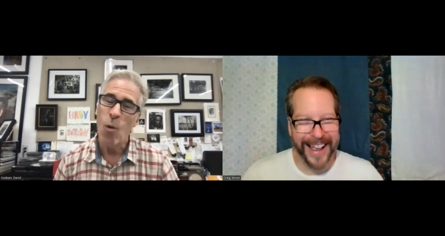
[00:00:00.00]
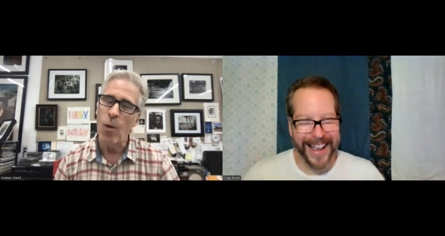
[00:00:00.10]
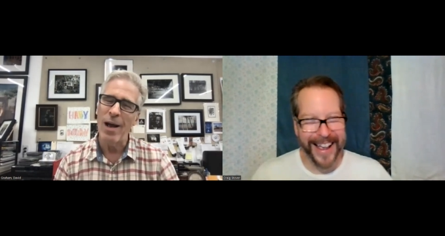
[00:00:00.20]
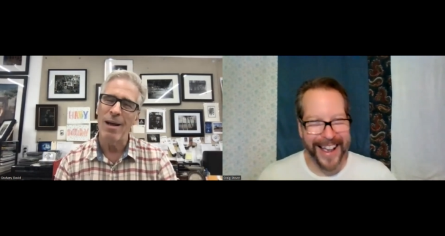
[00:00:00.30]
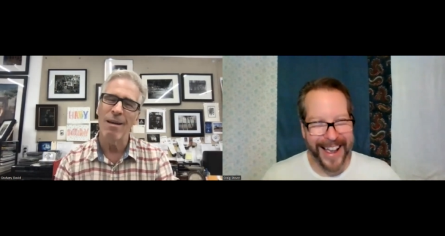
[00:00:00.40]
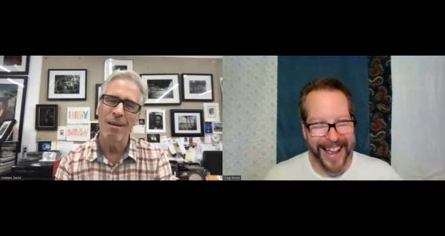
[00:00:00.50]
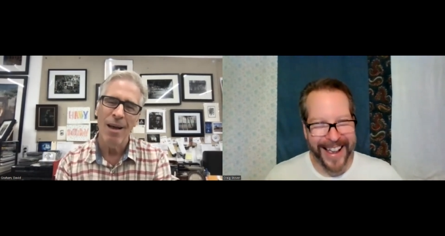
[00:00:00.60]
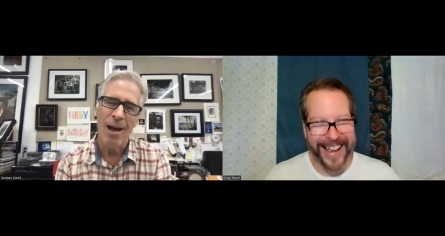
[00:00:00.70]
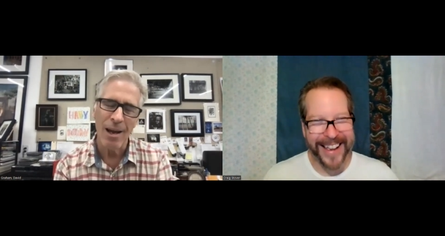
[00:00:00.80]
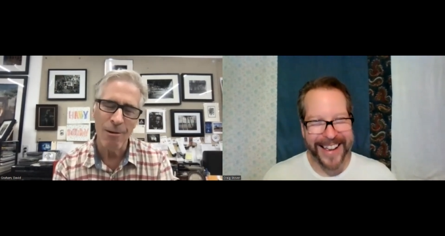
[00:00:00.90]
Speaker 1: well,
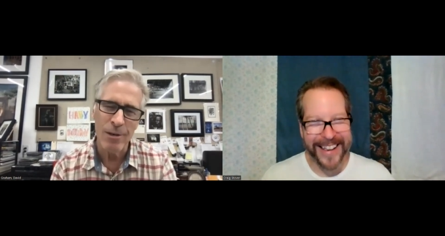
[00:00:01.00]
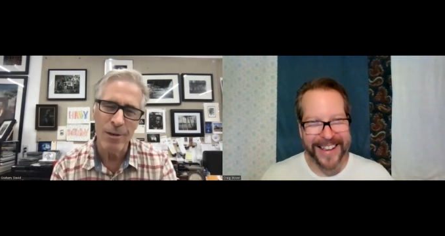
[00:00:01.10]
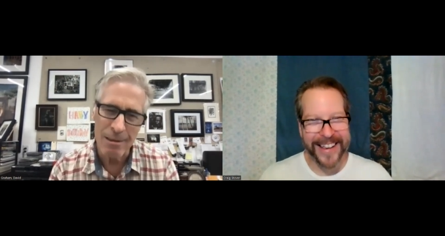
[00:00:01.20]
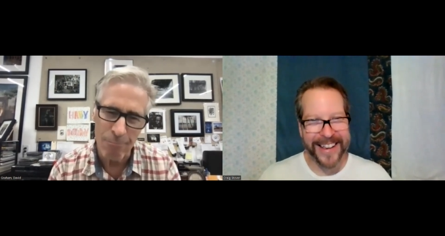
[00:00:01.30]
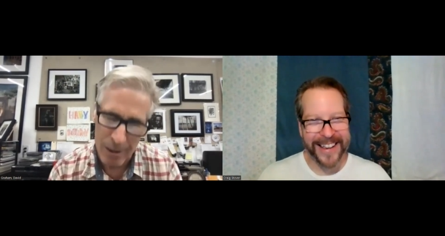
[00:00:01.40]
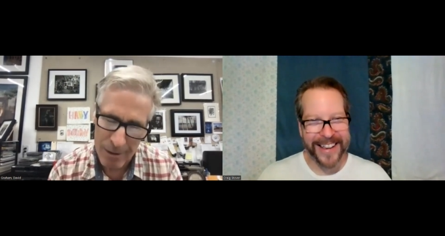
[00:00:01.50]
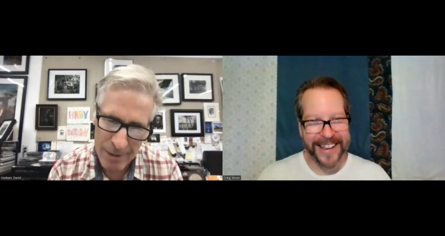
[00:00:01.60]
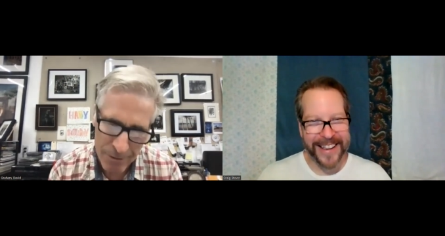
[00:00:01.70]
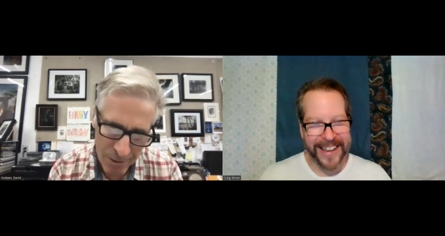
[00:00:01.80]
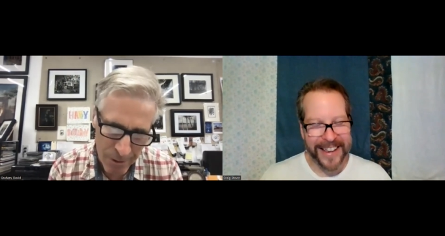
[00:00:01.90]
I re-
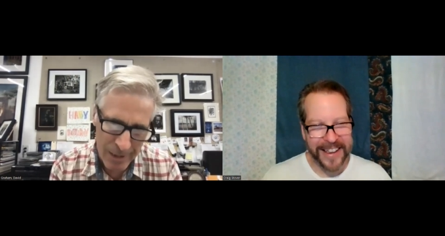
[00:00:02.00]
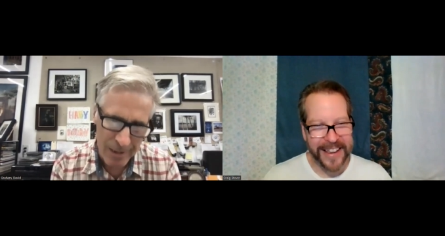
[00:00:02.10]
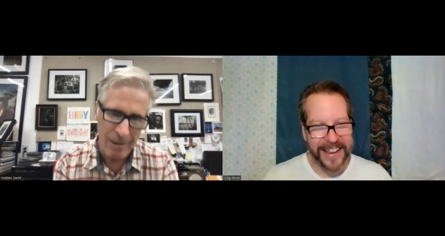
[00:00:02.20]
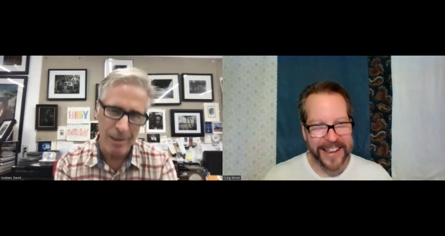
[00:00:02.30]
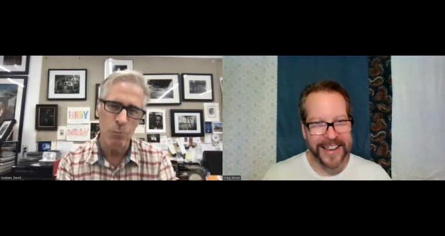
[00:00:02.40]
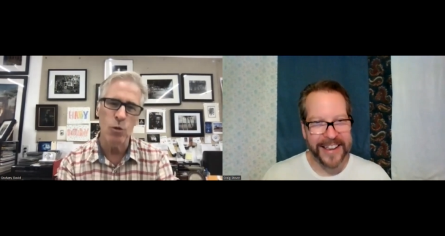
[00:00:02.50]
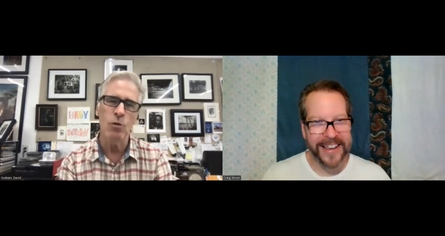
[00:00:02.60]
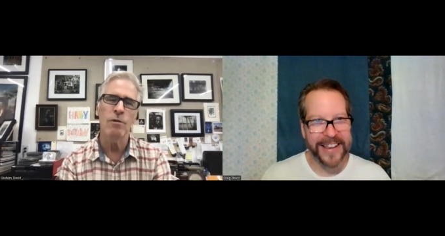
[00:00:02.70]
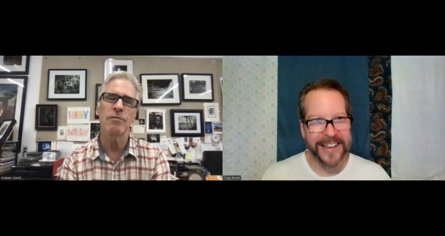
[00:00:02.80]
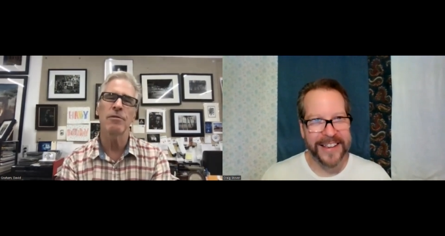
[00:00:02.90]
relatively recently
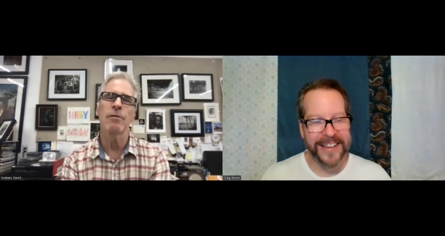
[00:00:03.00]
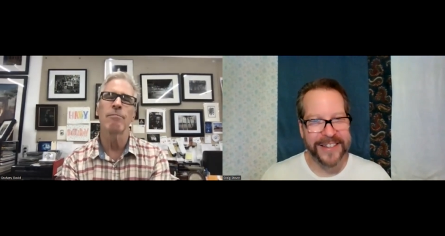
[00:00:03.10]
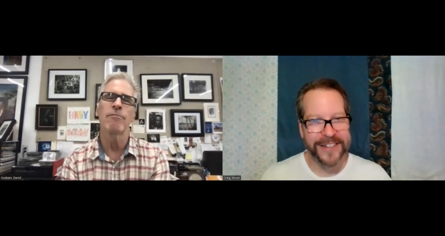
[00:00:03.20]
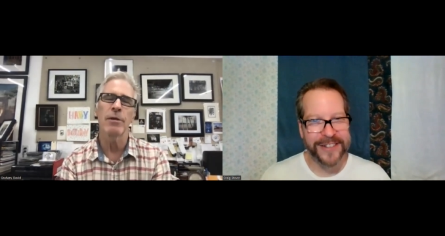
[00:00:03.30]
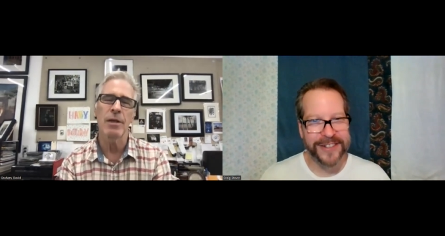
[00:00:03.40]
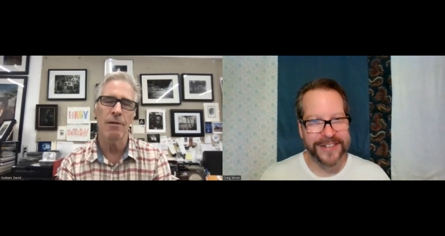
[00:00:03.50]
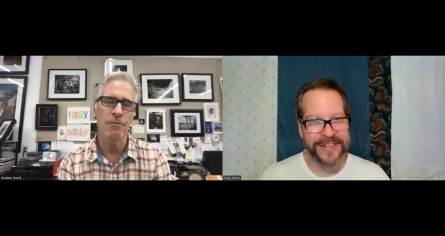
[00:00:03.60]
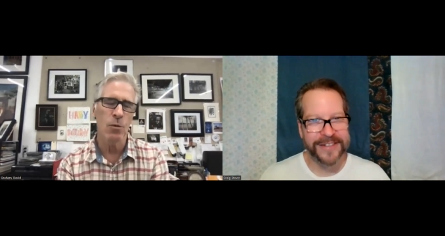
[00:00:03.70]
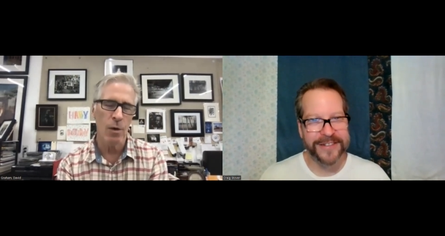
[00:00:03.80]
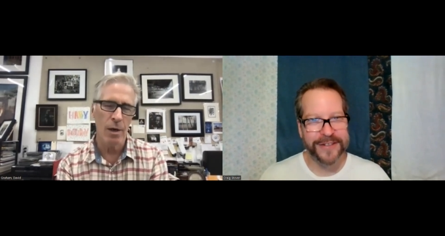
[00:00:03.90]
moved from
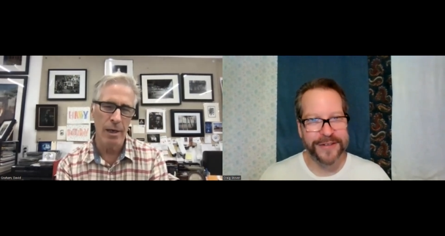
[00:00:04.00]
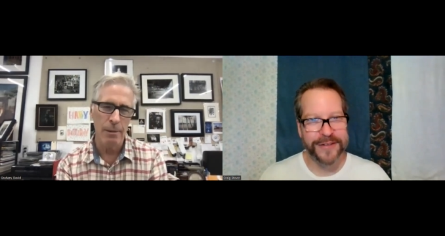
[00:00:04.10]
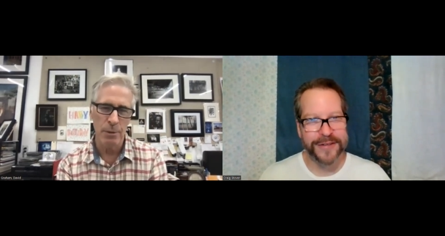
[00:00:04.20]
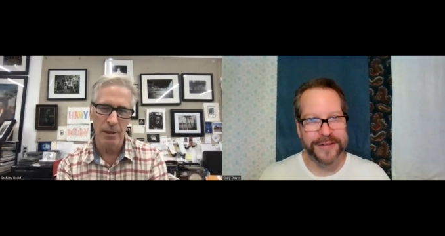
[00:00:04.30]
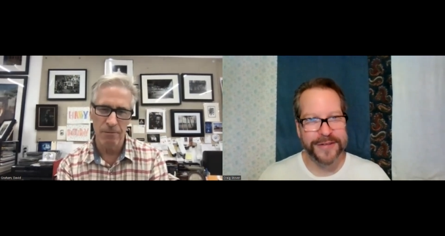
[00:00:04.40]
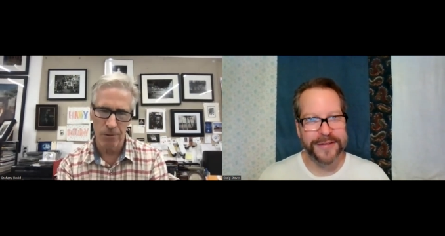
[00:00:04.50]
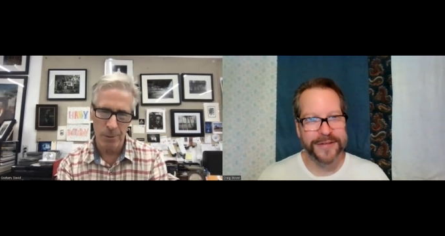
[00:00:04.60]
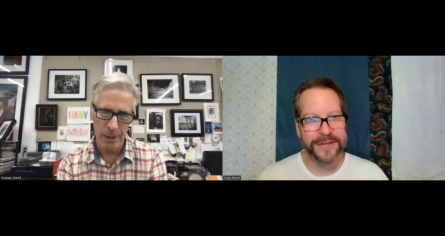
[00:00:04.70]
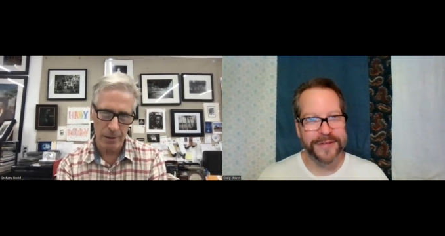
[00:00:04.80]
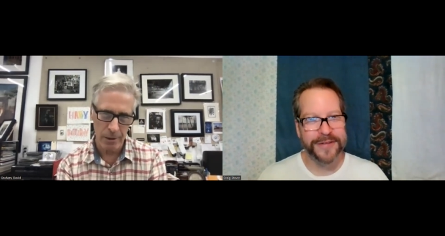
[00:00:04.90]
Philadelphia, where I had been for
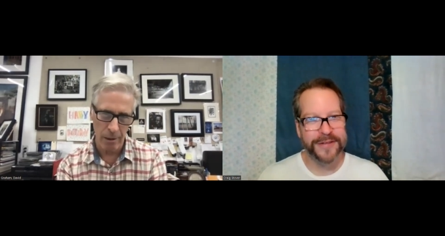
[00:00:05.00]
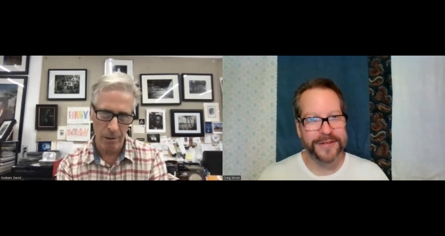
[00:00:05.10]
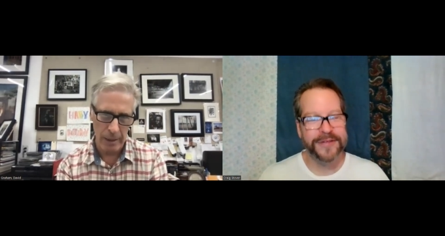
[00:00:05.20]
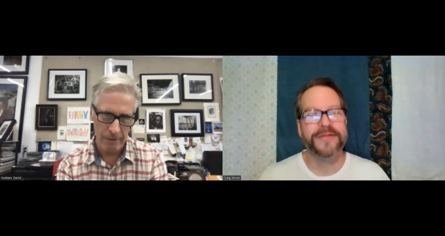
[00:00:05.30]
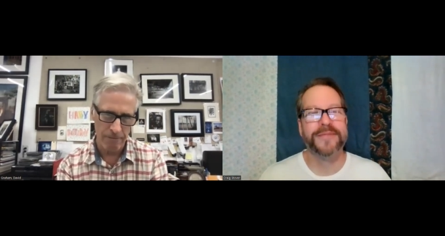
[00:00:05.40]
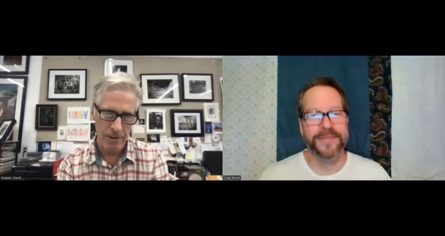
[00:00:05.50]
my entire life,